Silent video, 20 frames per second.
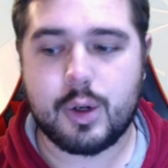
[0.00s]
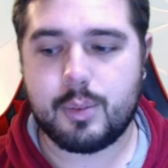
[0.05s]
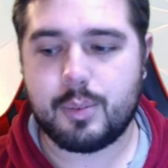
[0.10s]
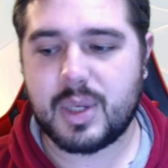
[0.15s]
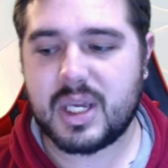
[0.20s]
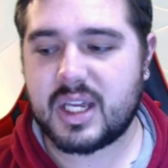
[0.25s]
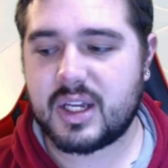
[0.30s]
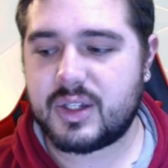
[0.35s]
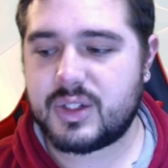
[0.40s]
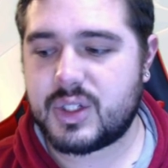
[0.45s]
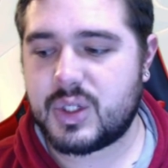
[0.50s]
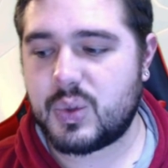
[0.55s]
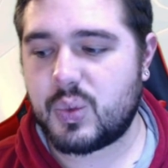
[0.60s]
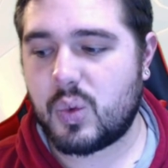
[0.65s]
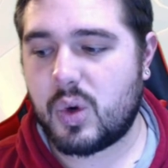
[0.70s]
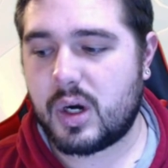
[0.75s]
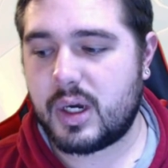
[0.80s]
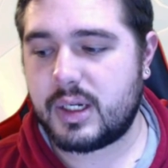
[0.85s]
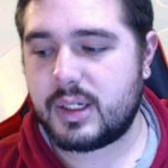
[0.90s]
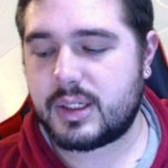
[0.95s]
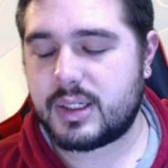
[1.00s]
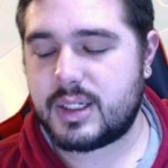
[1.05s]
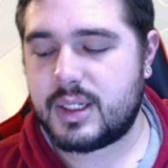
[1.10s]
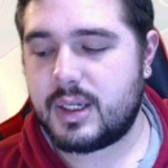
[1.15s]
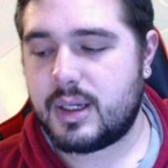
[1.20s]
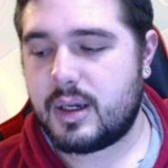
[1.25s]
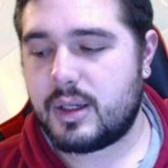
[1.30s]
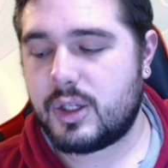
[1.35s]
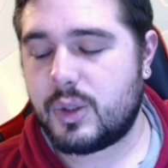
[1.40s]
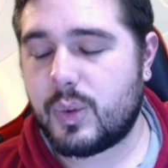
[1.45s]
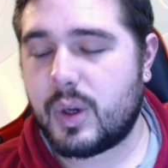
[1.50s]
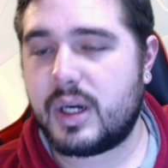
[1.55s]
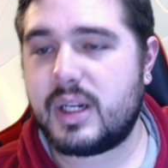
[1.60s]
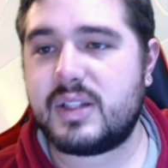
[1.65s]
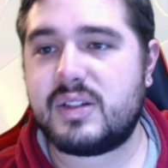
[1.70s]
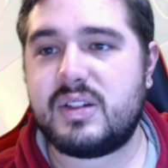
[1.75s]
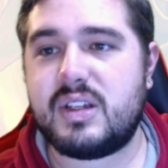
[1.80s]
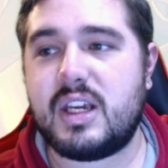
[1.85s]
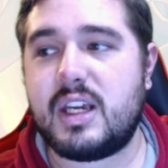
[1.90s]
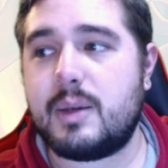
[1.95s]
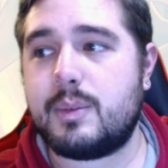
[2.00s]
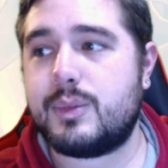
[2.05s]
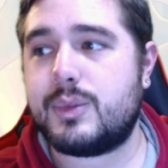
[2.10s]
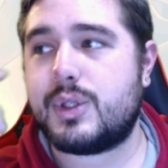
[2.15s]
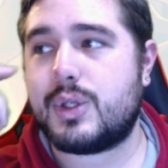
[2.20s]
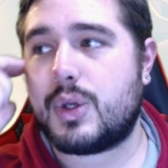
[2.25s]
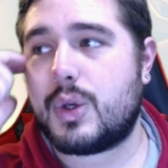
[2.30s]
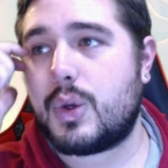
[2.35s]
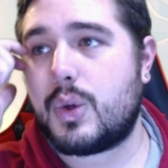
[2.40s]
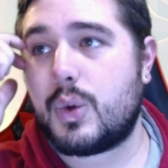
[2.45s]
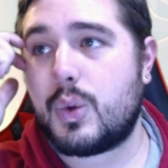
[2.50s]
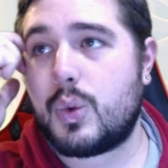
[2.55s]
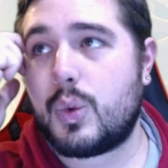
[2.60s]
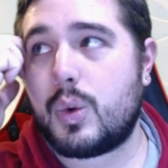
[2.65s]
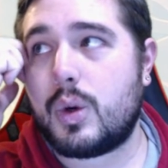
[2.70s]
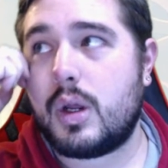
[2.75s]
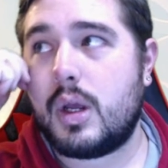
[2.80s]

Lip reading: because you want a team to